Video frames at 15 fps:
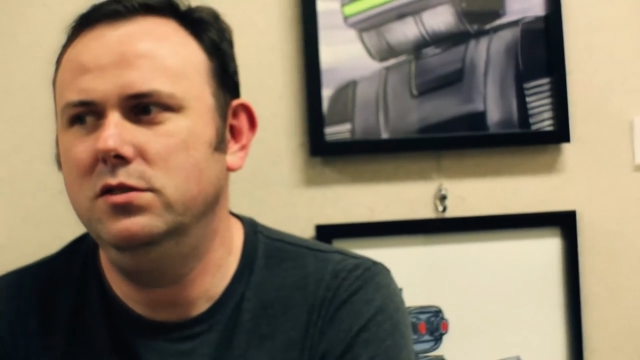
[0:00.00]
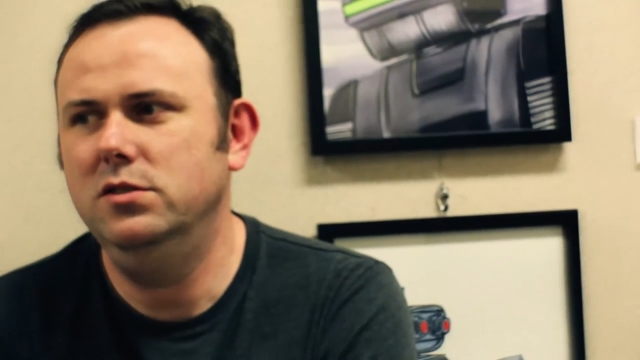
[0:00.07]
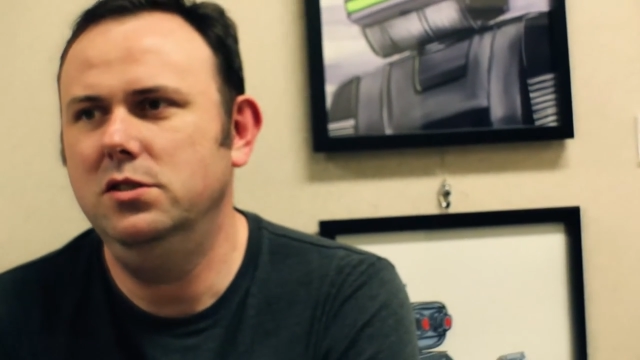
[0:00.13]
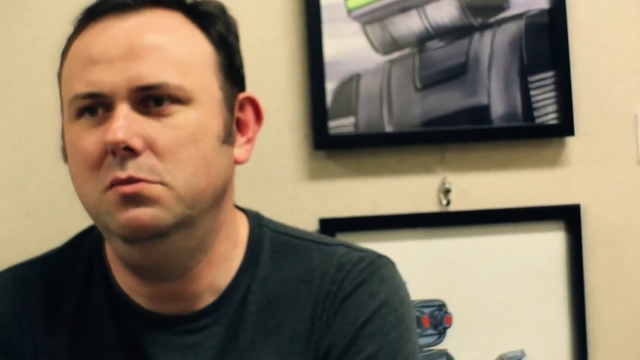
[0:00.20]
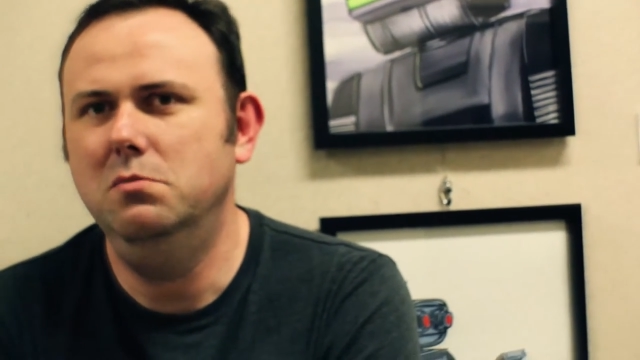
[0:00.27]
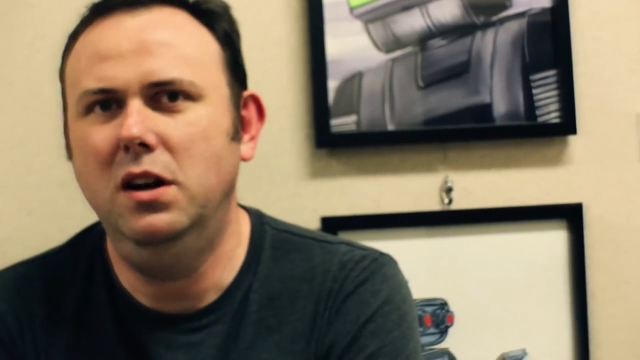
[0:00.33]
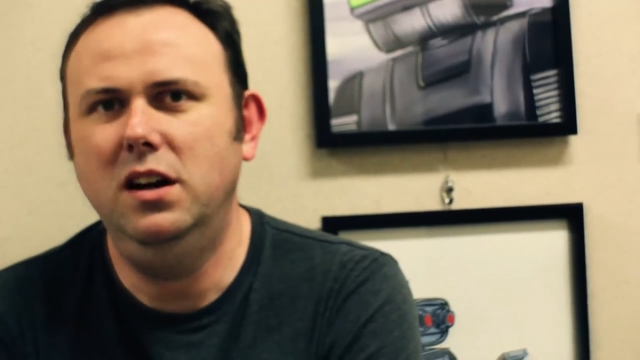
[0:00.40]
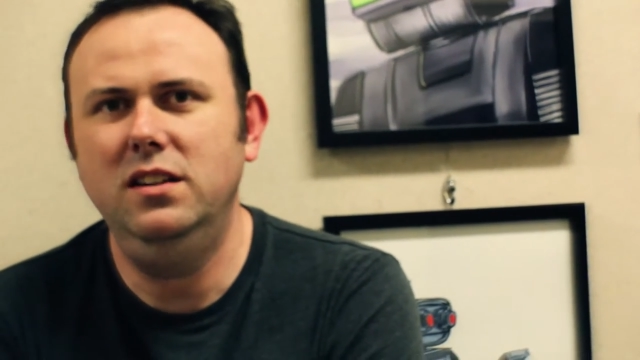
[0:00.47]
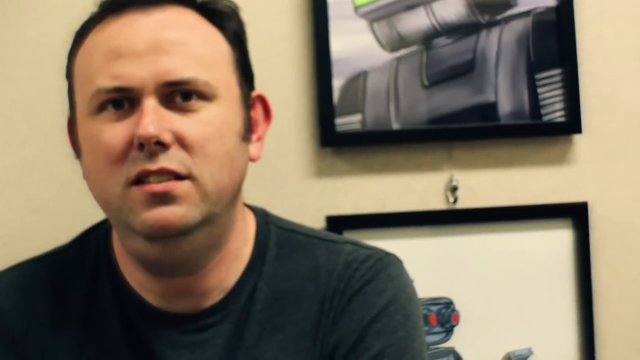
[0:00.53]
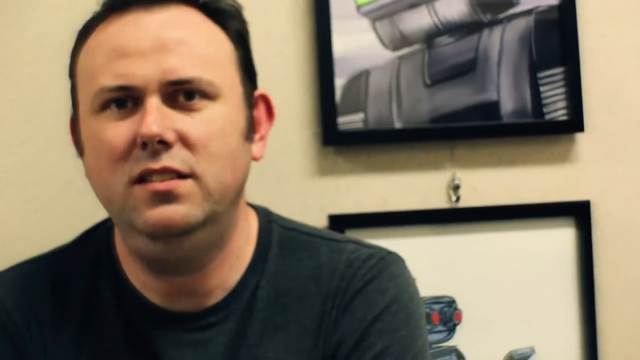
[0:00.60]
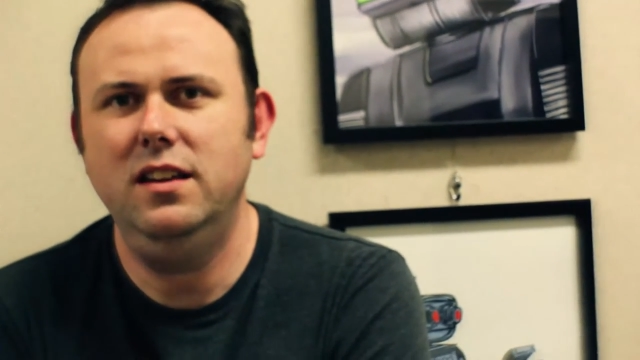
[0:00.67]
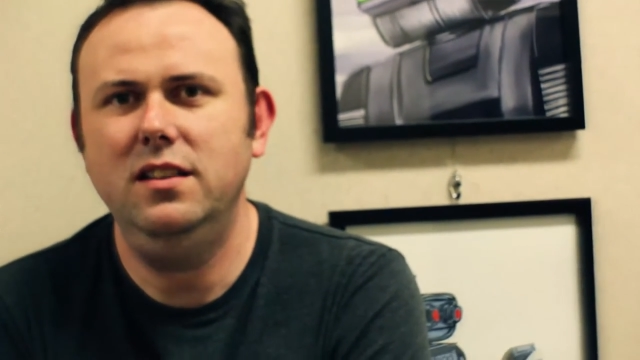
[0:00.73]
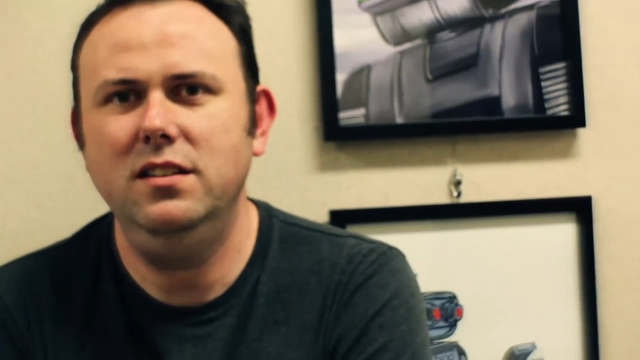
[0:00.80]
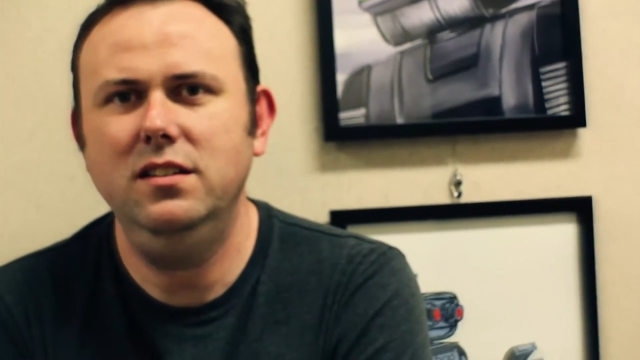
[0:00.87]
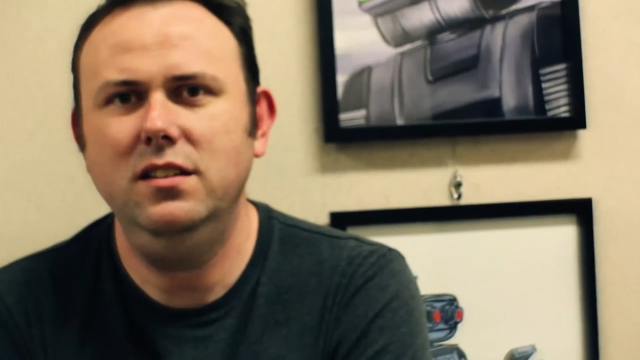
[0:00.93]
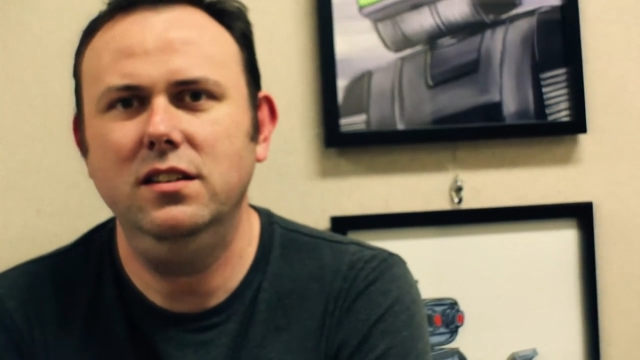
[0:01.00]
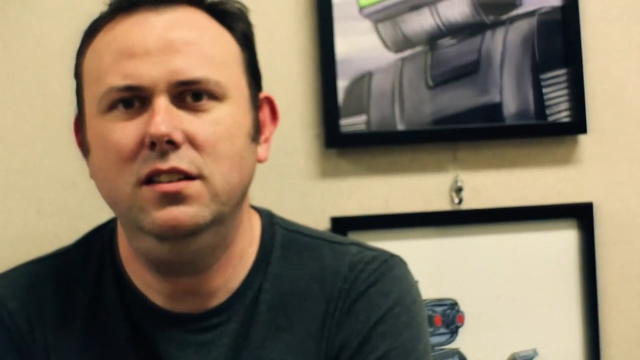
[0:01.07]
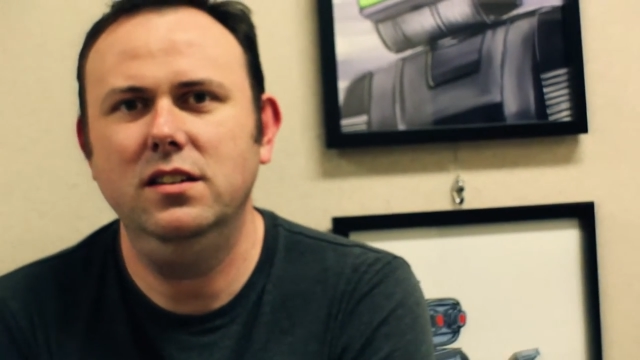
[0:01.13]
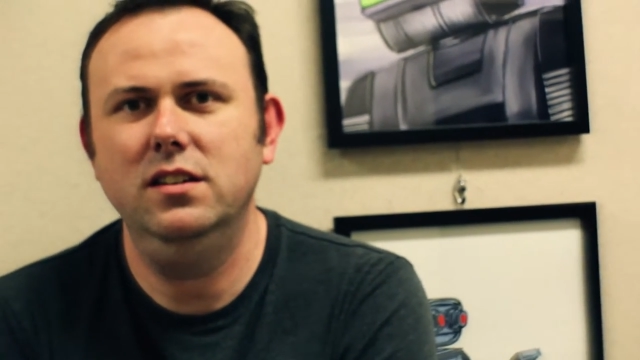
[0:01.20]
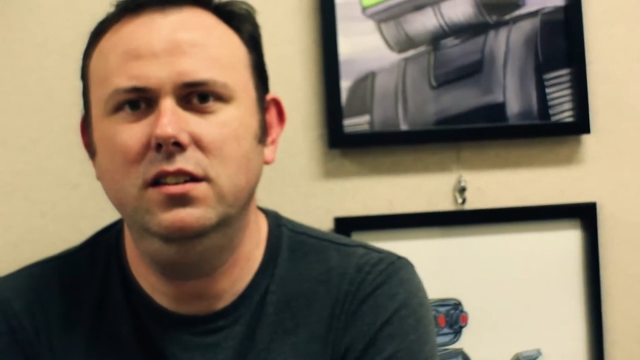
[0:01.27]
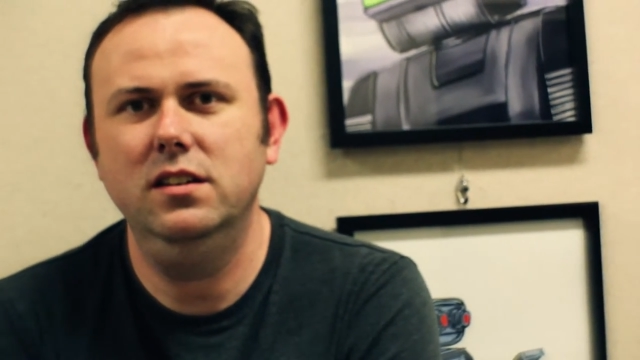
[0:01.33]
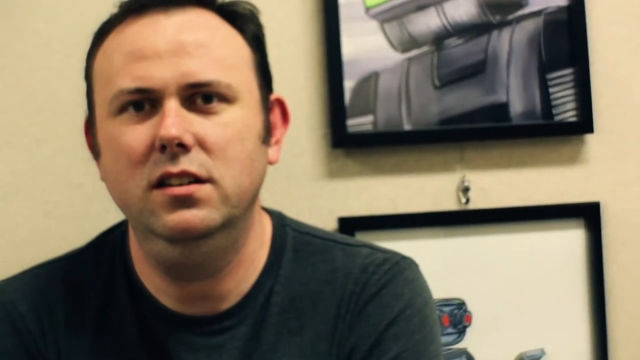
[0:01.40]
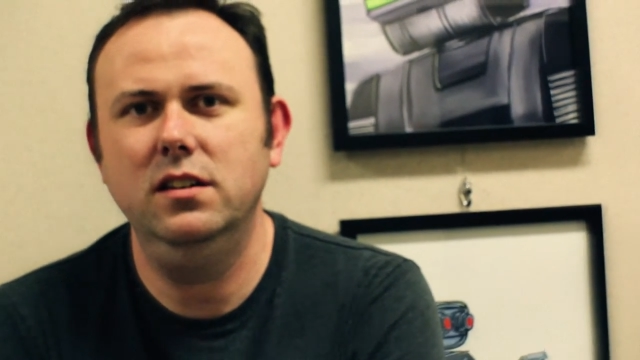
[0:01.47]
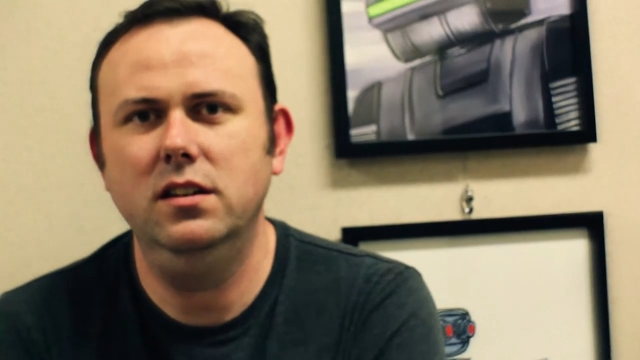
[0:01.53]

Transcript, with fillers: 2 months, I think.